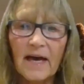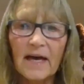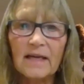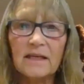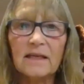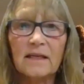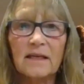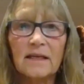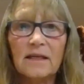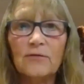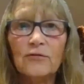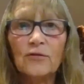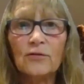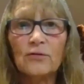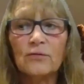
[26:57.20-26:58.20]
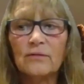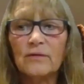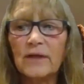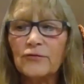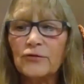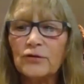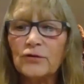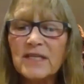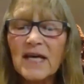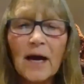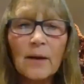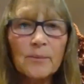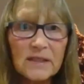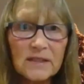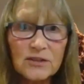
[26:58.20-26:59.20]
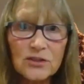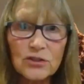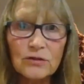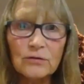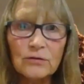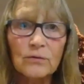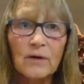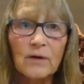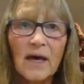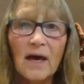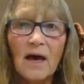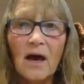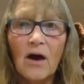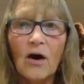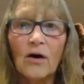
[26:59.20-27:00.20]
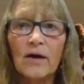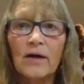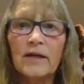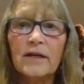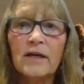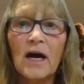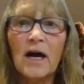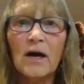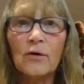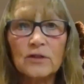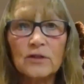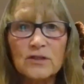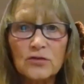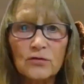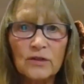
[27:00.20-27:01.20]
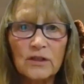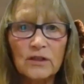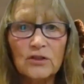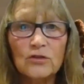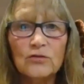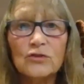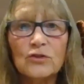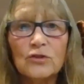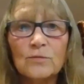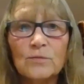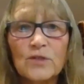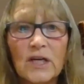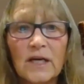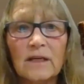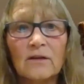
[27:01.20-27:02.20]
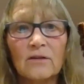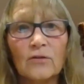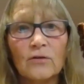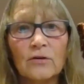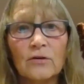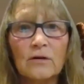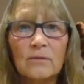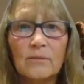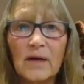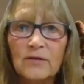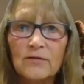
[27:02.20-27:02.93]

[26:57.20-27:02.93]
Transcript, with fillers: that in it. If you if you tap into on our Soya YouTube channel or